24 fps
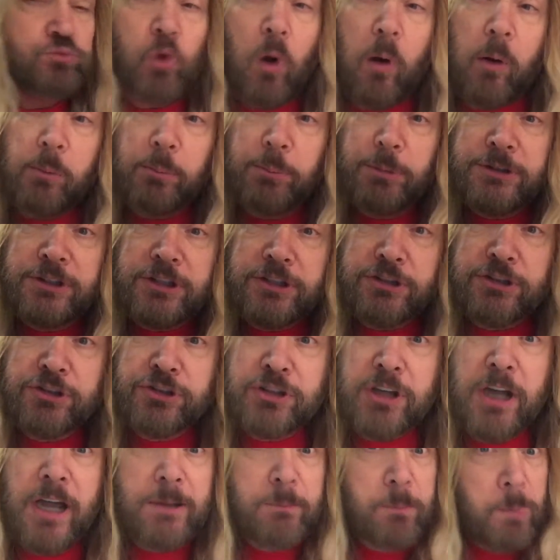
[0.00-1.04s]
We'll put this
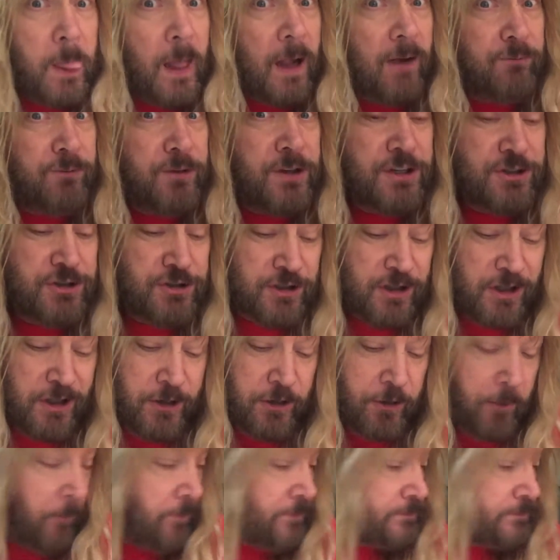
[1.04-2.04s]
aside. I'll finish it later.